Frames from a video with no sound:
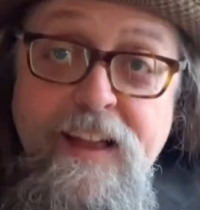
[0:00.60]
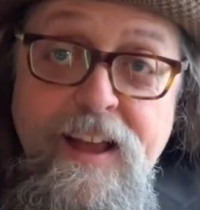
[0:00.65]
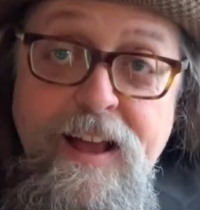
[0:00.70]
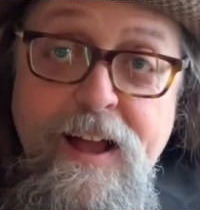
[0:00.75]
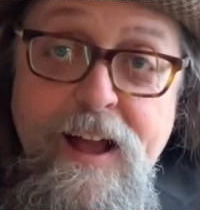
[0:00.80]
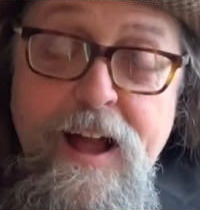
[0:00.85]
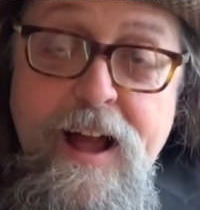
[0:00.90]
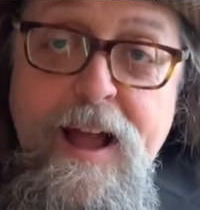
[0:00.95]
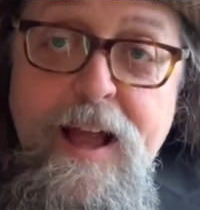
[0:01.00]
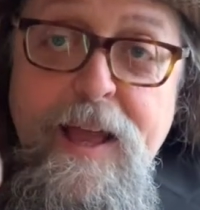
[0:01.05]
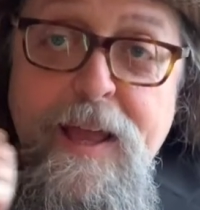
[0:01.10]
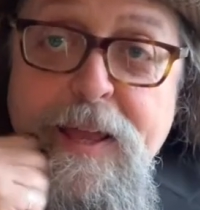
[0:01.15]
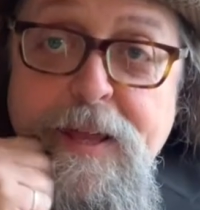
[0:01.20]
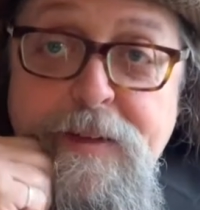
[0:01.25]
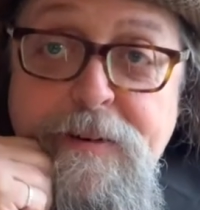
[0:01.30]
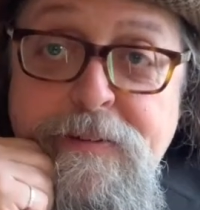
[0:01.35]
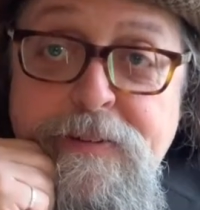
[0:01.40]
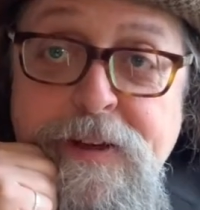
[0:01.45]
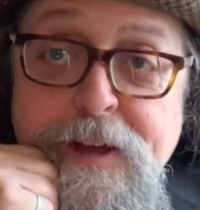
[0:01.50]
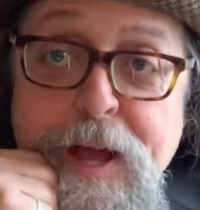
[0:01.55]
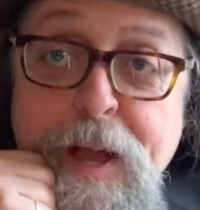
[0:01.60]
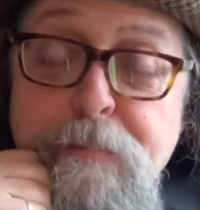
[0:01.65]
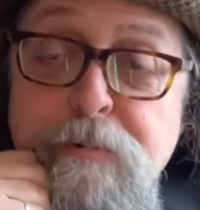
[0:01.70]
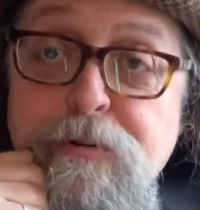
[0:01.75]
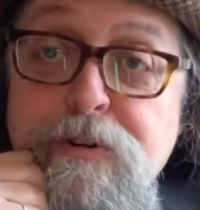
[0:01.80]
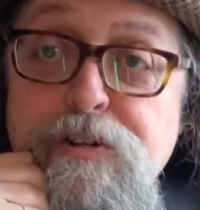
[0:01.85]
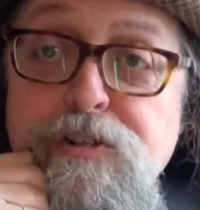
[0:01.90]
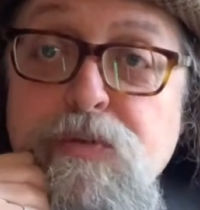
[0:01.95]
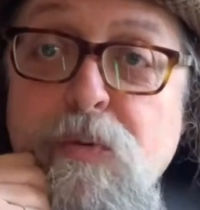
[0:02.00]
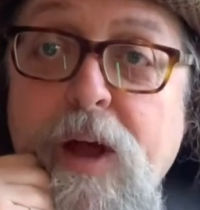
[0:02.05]
Hi, I'm
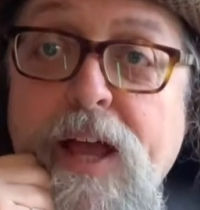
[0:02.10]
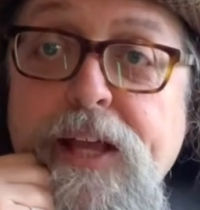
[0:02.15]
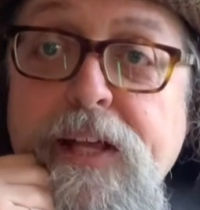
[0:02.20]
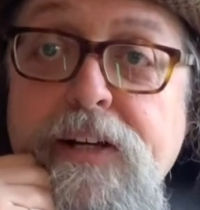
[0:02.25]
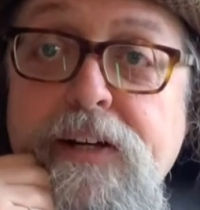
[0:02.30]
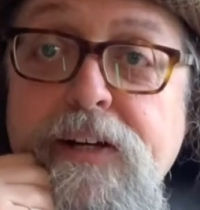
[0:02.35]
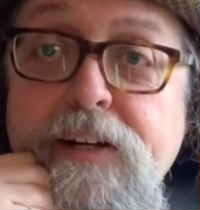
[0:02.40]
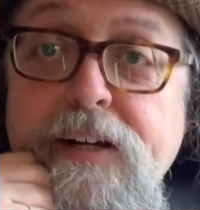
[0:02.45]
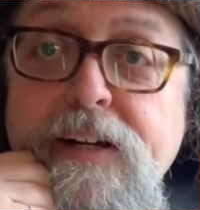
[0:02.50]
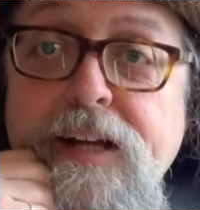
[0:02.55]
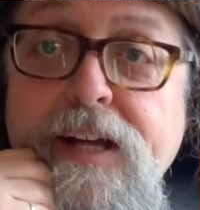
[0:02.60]
Chris Wagoner.